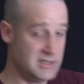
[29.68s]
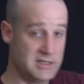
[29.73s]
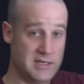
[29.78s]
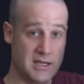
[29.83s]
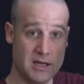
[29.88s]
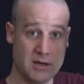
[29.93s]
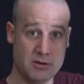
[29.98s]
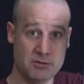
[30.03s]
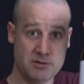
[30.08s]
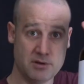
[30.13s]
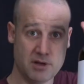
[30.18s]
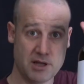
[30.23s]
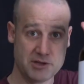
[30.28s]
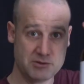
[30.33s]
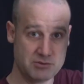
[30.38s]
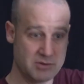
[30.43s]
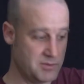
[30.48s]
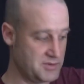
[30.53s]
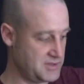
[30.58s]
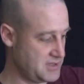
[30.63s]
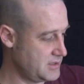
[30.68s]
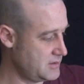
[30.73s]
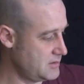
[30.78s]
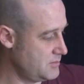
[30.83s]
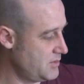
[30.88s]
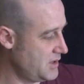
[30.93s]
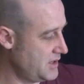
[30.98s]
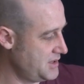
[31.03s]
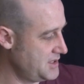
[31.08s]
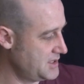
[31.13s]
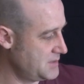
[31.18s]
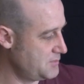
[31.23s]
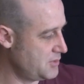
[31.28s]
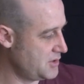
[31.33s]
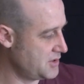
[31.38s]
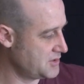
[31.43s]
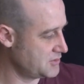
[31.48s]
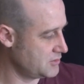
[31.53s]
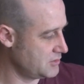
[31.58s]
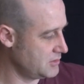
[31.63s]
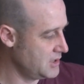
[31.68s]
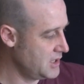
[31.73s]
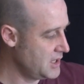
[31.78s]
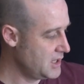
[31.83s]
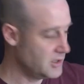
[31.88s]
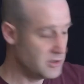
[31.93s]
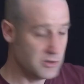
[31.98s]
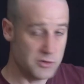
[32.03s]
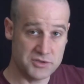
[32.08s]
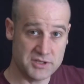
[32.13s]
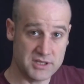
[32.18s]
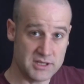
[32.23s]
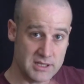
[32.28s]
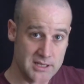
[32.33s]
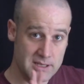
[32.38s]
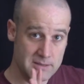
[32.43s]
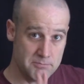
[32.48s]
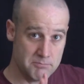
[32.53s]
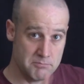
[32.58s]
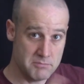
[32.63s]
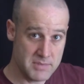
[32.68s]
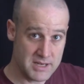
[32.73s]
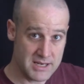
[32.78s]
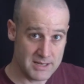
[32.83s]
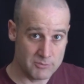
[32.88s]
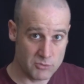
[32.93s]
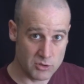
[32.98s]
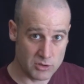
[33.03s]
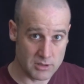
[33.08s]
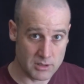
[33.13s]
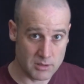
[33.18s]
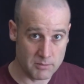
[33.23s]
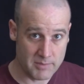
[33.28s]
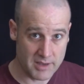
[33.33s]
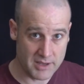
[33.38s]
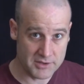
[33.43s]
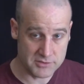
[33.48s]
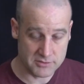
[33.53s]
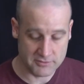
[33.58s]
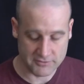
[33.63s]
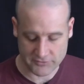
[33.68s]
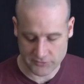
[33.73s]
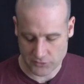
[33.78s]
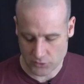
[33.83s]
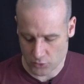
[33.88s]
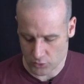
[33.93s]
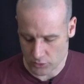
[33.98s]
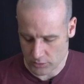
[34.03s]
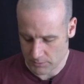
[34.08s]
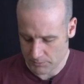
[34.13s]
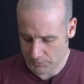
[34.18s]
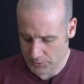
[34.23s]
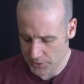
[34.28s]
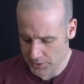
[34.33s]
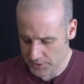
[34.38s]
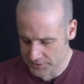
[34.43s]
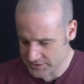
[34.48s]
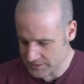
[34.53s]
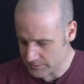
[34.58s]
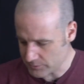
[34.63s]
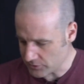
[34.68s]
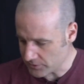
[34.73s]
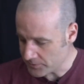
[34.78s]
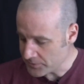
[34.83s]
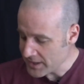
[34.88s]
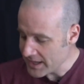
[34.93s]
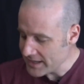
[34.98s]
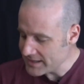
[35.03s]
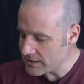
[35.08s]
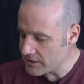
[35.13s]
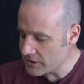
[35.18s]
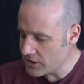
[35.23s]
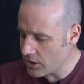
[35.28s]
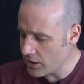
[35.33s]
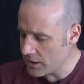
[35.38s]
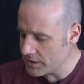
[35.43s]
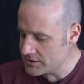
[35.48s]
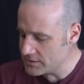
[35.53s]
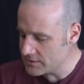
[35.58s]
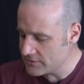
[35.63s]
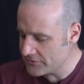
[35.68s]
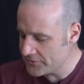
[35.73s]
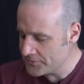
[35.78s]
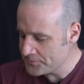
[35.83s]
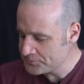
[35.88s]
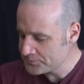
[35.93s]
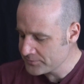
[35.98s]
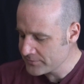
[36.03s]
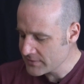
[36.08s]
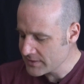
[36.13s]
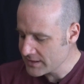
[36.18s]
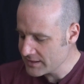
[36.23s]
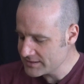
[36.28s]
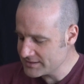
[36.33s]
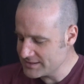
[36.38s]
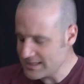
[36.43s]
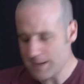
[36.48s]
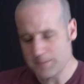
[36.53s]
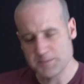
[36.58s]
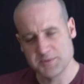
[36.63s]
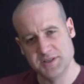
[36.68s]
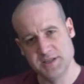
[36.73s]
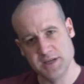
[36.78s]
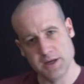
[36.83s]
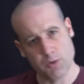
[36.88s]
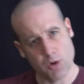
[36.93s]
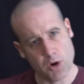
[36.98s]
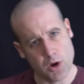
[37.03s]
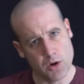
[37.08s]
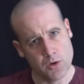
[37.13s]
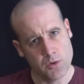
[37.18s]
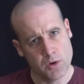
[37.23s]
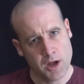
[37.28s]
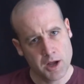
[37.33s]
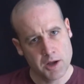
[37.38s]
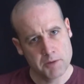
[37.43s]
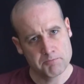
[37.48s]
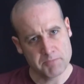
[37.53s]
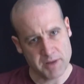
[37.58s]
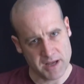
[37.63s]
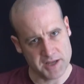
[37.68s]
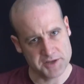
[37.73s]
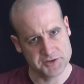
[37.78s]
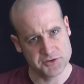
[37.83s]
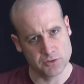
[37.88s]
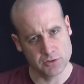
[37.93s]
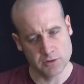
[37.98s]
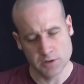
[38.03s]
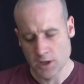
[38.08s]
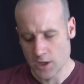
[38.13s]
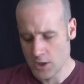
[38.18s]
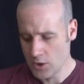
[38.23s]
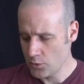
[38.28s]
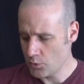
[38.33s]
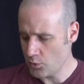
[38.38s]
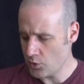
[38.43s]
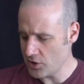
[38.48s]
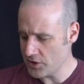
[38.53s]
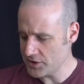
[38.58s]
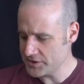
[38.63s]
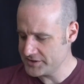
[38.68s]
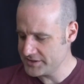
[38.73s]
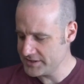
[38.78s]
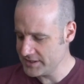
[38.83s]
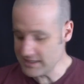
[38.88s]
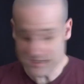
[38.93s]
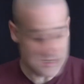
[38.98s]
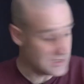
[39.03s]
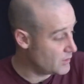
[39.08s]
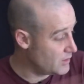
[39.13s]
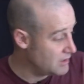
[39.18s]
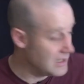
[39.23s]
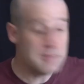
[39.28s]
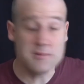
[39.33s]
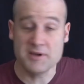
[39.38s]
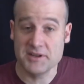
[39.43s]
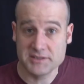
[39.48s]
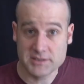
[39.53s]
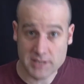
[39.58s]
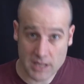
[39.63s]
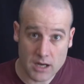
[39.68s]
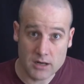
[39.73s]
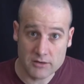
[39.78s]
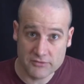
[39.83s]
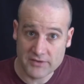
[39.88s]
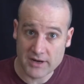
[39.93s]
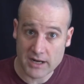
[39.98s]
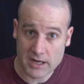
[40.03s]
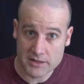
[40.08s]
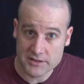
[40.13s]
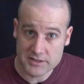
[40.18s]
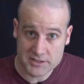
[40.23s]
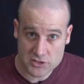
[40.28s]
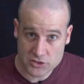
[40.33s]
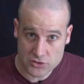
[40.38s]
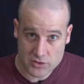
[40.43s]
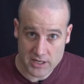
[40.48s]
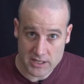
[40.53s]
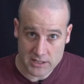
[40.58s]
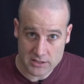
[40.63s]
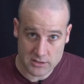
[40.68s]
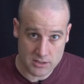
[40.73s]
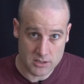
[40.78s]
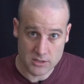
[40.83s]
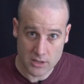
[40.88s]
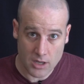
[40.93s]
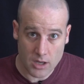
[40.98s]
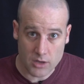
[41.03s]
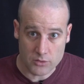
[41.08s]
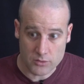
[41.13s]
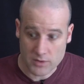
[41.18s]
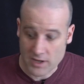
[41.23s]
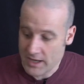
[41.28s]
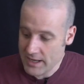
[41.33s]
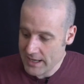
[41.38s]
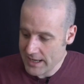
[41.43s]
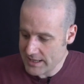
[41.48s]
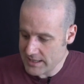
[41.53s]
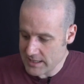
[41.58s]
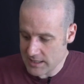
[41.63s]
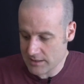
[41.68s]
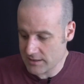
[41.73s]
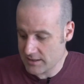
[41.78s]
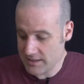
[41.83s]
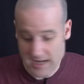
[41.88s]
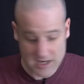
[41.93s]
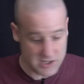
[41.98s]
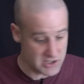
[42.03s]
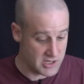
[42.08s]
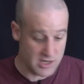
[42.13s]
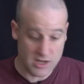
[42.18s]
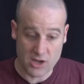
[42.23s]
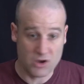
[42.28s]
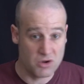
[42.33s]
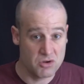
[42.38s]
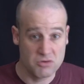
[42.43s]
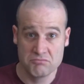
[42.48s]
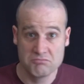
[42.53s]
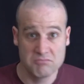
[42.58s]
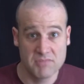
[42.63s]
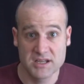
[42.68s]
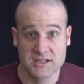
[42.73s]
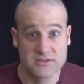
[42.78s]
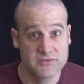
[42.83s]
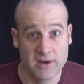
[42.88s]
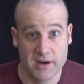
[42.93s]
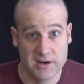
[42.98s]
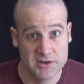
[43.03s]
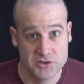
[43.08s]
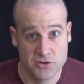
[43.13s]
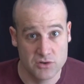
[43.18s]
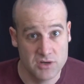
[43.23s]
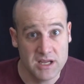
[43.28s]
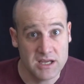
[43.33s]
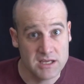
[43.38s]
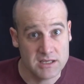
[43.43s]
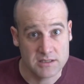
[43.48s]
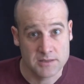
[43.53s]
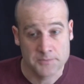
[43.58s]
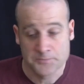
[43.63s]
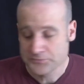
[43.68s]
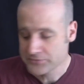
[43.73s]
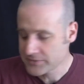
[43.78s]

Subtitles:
Town, as represented by this bottle, using the minimal amount of fuel possible? Now the kind of step zero puzzle was, is there a limit to how far this train can go? And it can actually go as far as you need.